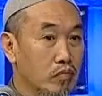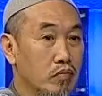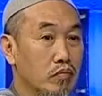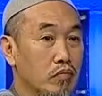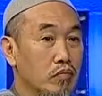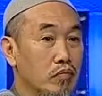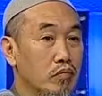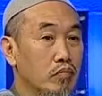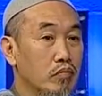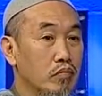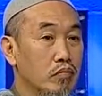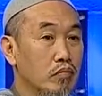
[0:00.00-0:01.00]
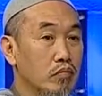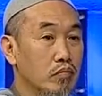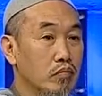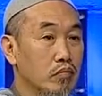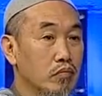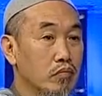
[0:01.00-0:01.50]
What's that Fatiha?
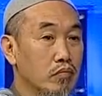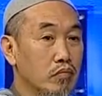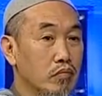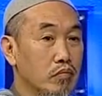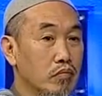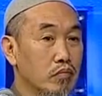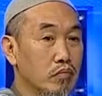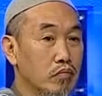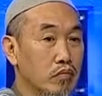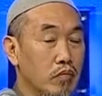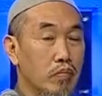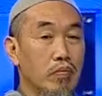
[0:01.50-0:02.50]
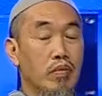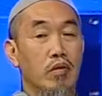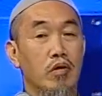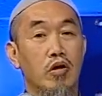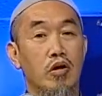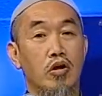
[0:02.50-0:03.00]
Can you explain it?
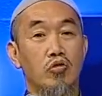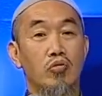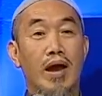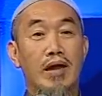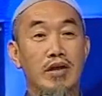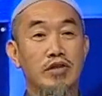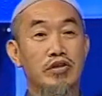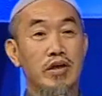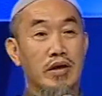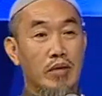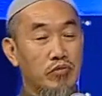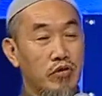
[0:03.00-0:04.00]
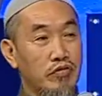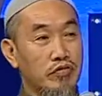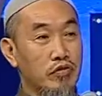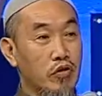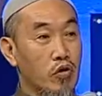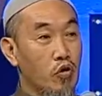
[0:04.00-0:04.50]
No, anything, I'm
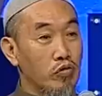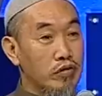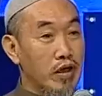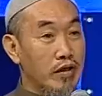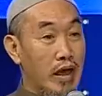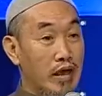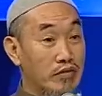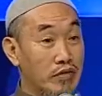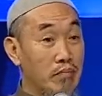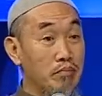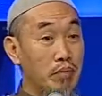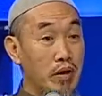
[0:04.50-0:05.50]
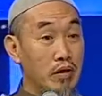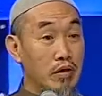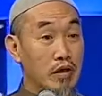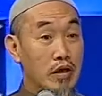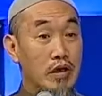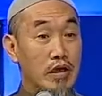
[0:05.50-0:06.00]
just quoting
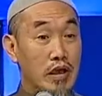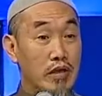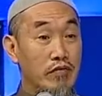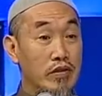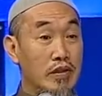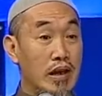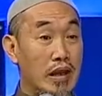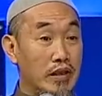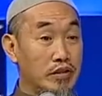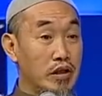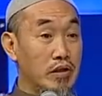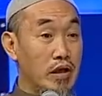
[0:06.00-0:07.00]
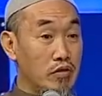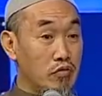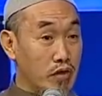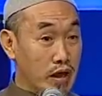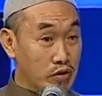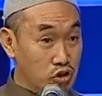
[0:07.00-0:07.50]
example. Even the little
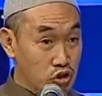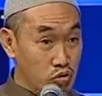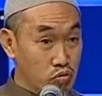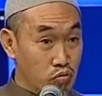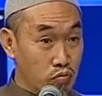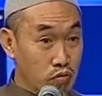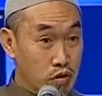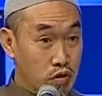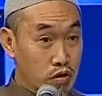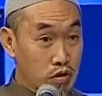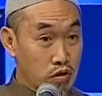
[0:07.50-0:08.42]
that you can do,